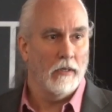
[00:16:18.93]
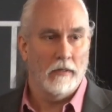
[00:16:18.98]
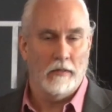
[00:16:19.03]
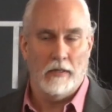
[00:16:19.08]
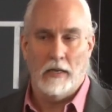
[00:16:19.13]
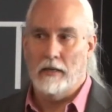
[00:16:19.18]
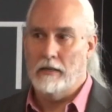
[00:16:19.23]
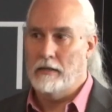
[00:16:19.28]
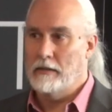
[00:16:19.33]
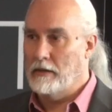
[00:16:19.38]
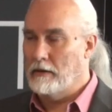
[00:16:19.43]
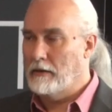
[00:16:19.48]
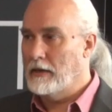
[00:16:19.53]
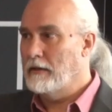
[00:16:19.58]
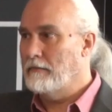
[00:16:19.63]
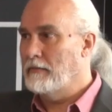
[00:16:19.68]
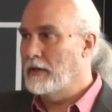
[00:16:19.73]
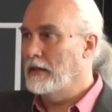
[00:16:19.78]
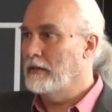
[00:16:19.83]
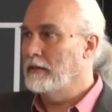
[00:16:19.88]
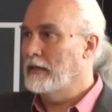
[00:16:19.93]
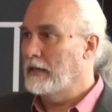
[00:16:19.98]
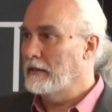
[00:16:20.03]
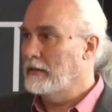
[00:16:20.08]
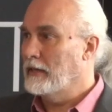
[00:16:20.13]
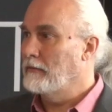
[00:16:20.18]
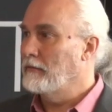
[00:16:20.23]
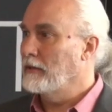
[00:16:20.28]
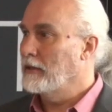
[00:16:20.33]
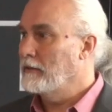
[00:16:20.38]
that, have that
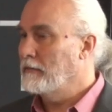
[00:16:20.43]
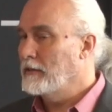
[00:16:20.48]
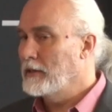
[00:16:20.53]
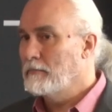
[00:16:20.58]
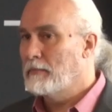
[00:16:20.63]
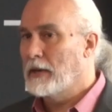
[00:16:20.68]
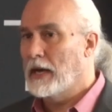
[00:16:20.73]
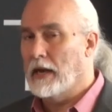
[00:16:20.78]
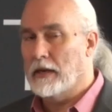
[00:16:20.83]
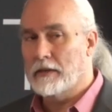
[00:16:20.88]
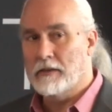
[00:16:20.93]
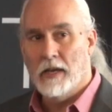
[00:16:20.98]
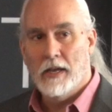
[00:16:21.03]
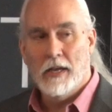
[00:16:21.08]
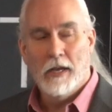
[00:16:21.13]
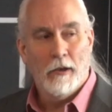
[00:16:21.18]
level of impact.